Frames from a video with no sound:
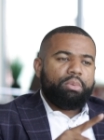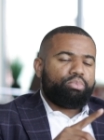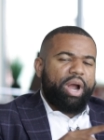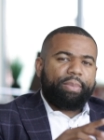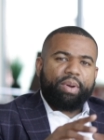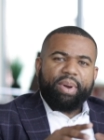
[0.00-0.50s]

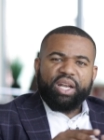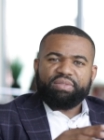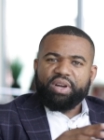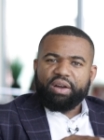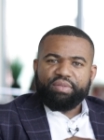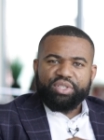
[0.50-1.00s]
proper amount of
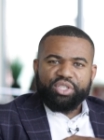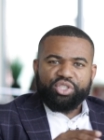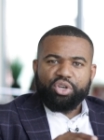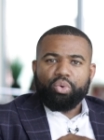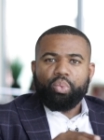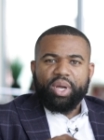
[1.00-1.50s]
coverages,
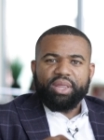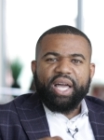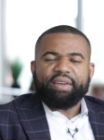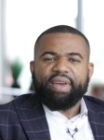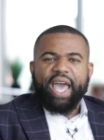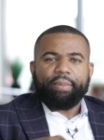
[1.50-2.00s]
so when
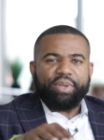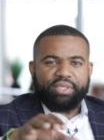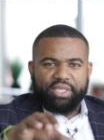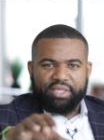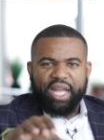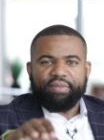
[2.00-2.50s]
life happens,
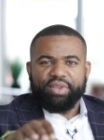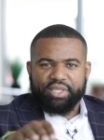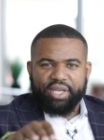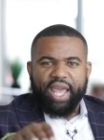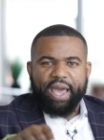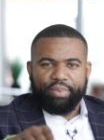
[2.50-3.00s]
because life is
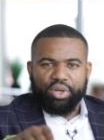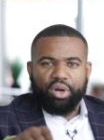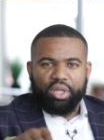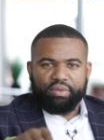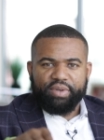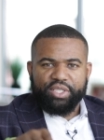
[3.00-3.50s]
going to happen to
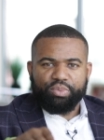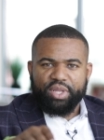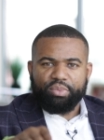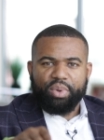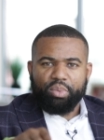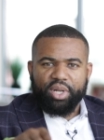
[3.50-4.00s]
all of us,
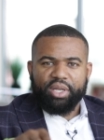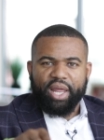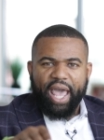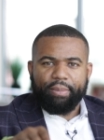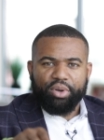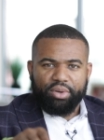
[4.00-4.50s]
whether we want it to
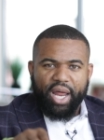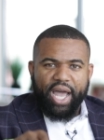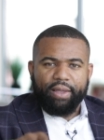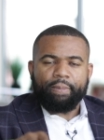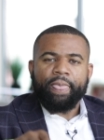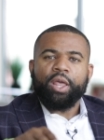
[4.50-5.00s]
happen or not,